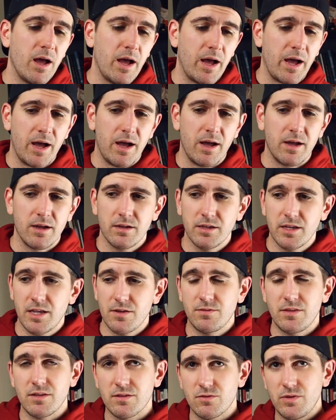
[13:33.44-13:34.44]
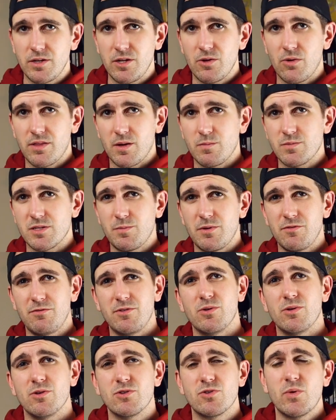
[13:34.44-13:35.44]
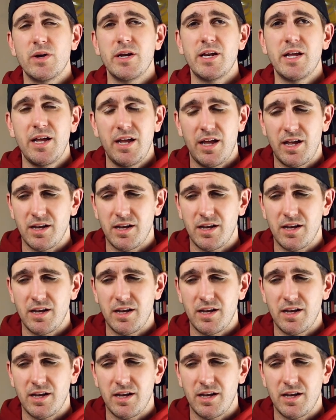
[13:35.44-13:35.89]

uh, give this video a thumbs up if you enjoyed it,